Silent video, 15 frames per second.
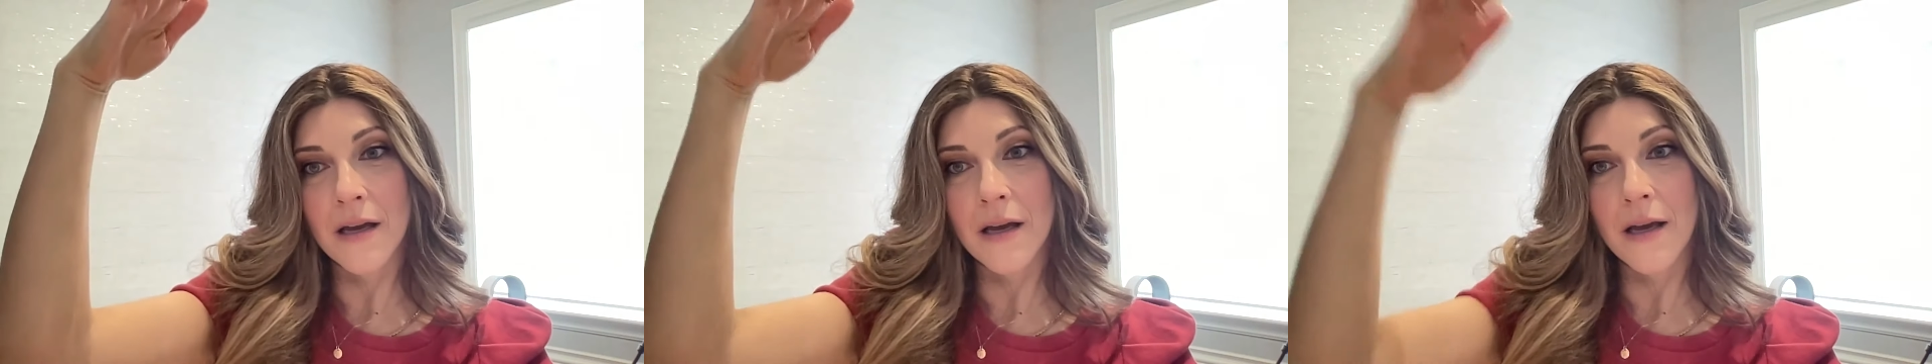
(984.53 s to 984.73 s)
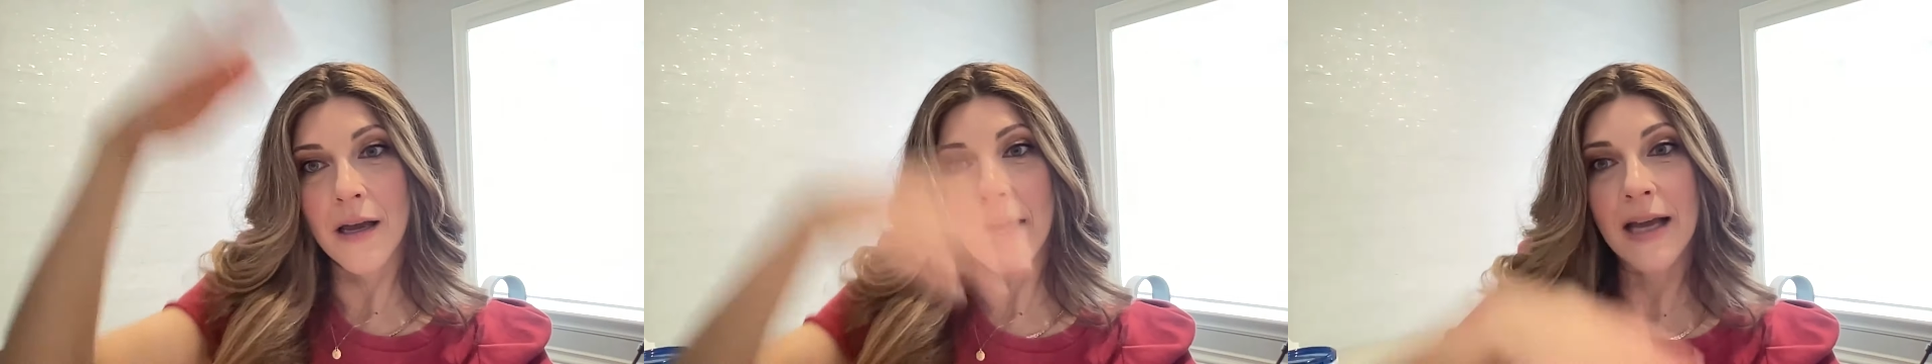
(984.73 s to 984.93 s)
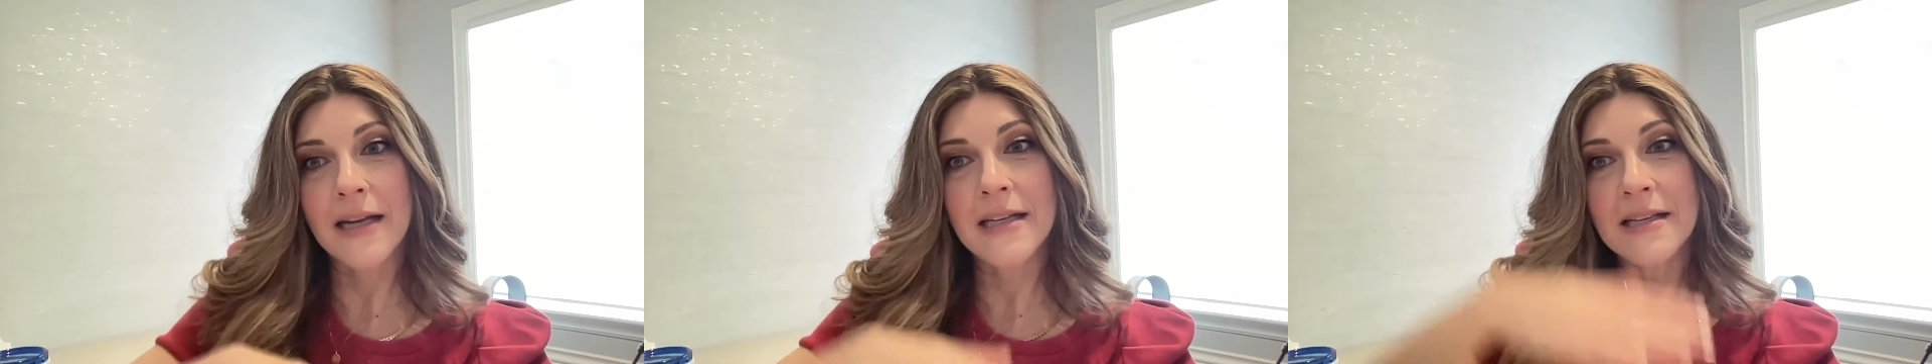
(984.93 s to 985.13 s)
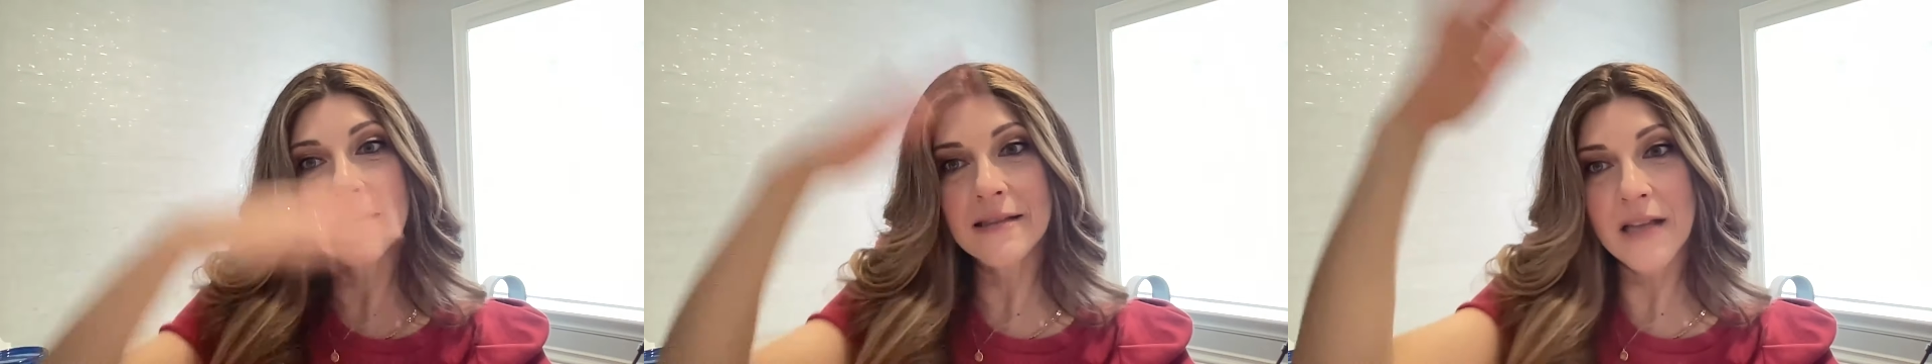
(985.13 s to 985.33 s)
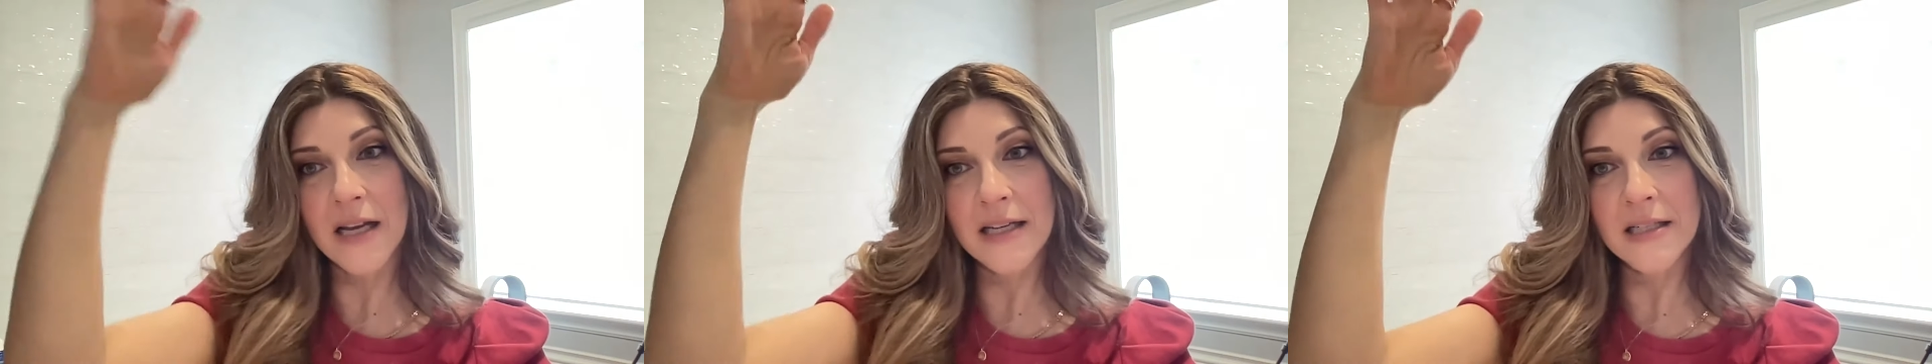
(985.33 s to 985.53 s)
any
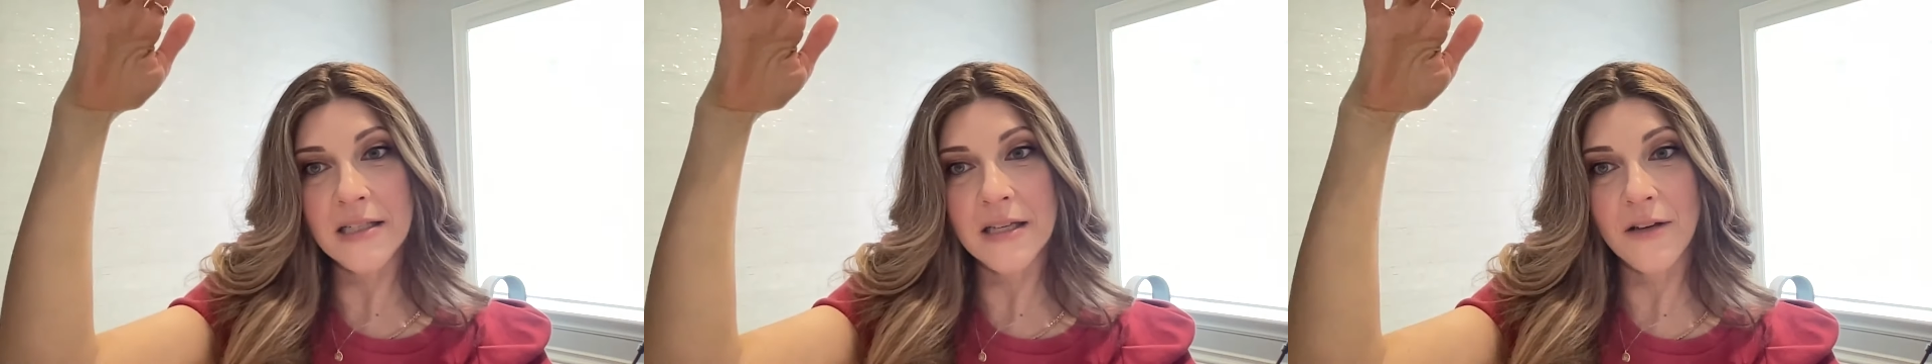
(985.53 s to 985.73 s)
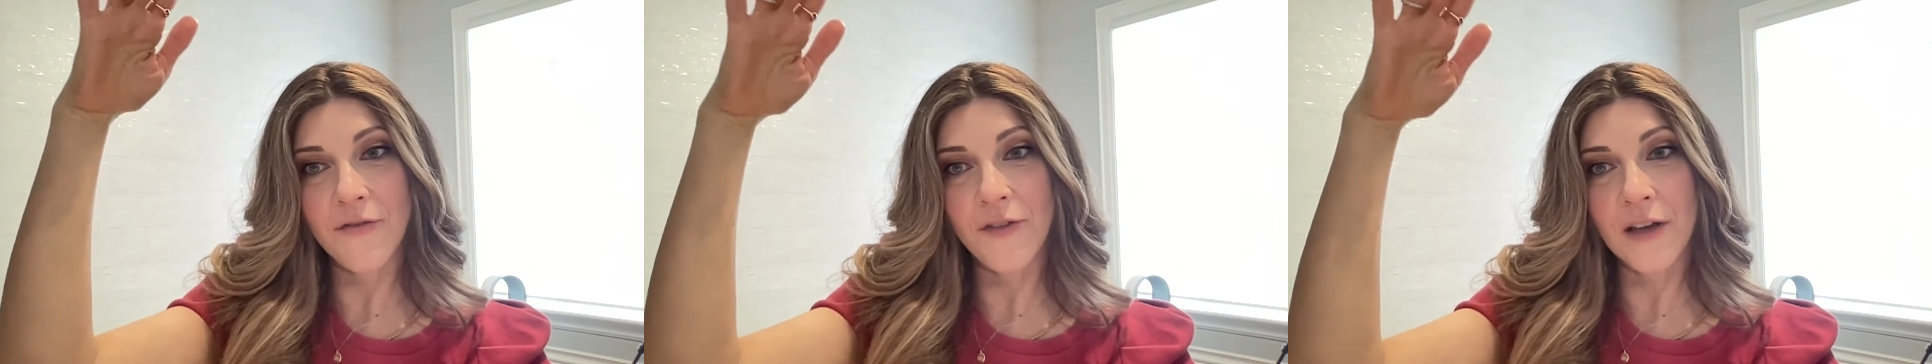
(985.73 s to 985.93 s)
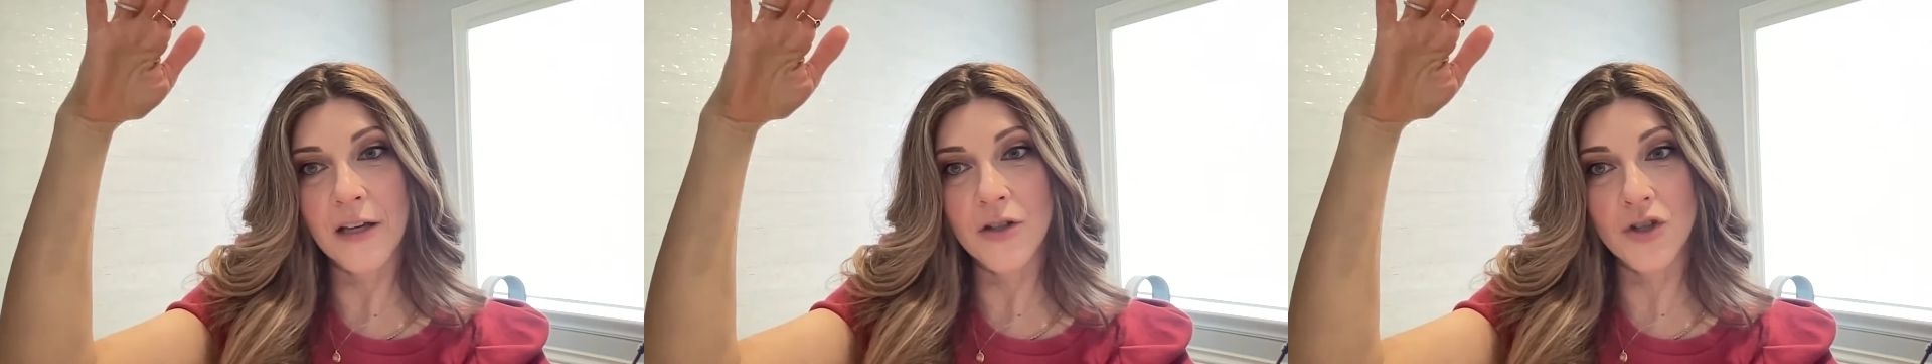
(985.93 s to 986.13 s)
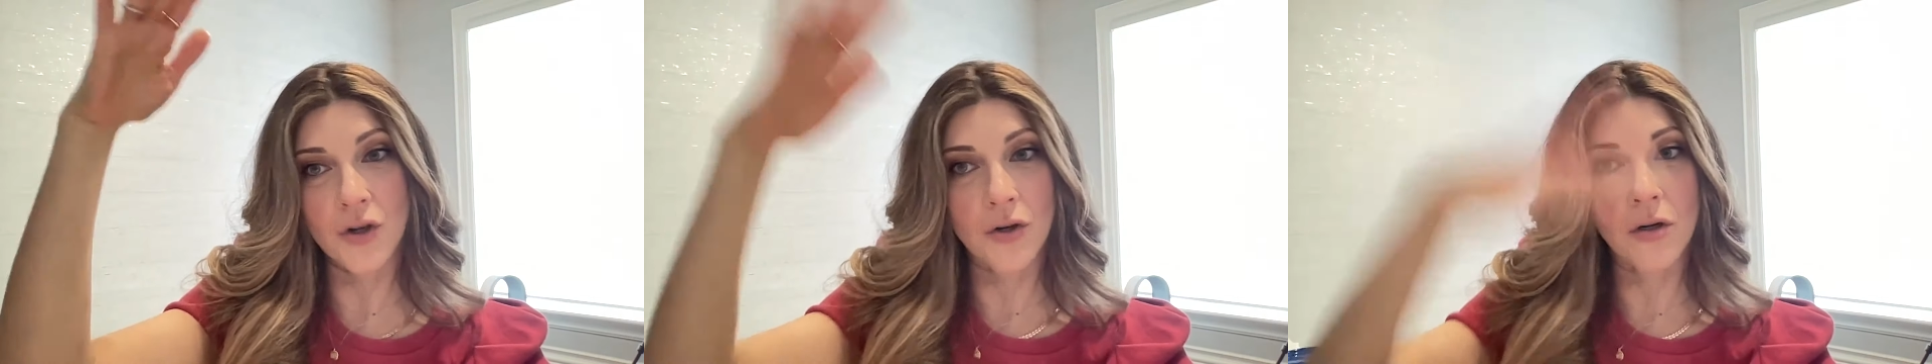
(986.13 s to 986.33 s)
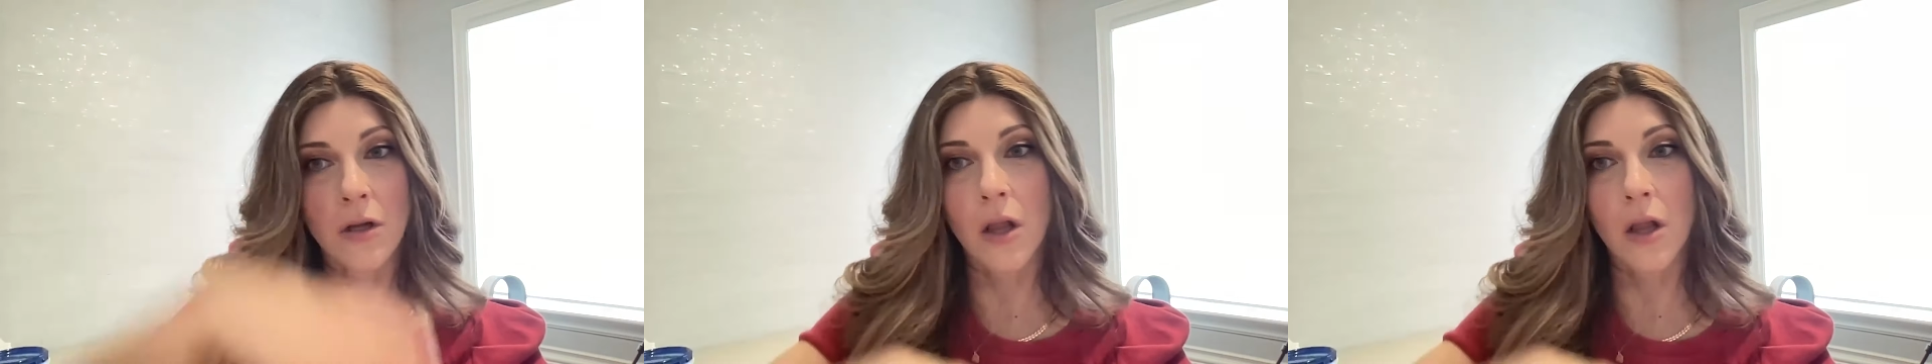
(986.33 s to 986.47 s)
scientific journal